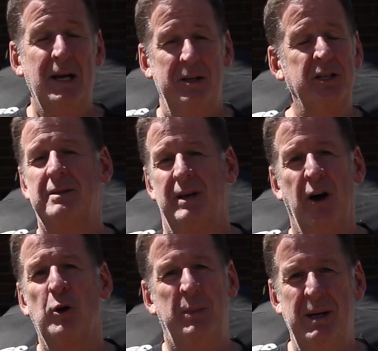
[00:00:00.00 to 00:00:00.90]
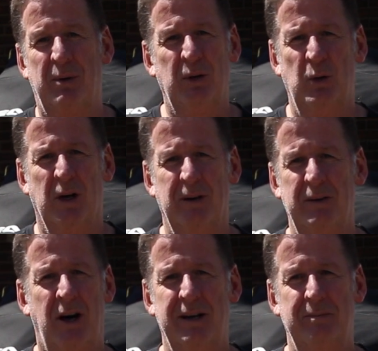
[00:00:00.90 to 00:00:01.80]
just other people who are
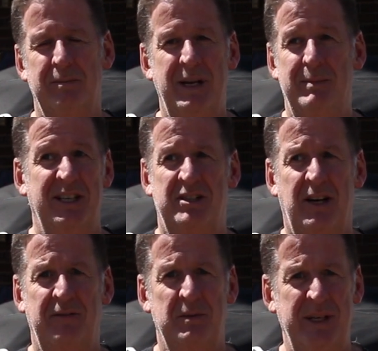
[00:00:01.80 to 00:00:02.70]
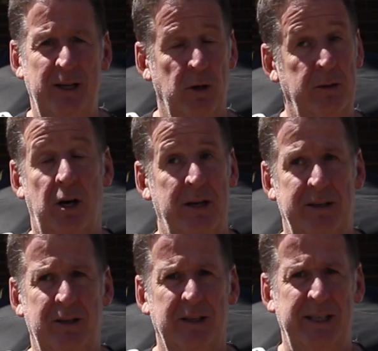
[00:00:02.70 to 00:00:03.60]
not maybe as tough as me or not
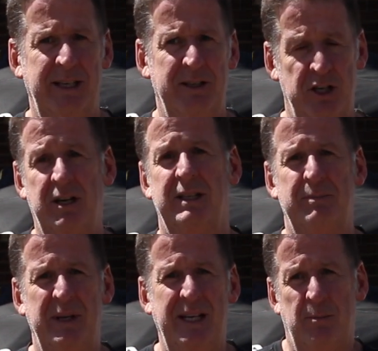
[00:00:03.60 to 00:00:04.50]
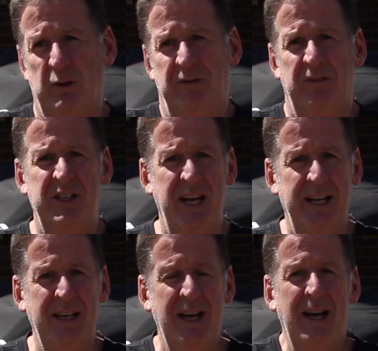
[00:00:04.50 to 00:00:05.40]
nearly as young as me. I'm only
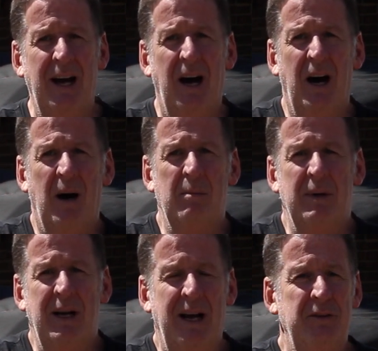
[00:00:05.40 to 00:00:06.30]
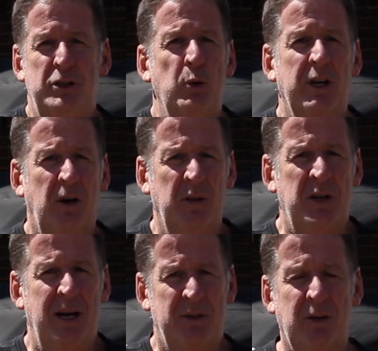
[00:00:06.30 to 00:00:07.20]
58. Do it all the
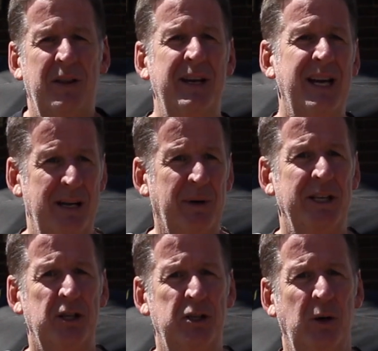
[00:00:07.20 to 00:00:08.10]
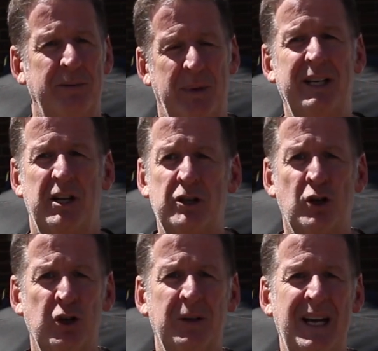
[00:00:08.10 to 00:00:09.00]
time. So I think anybody could do it, but it does
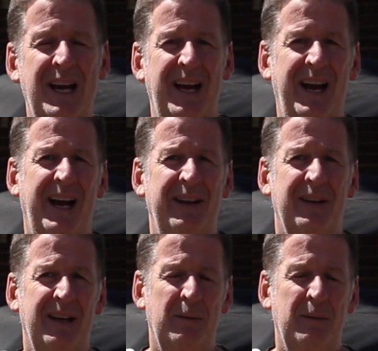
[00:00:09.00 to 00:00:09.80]
hurt. And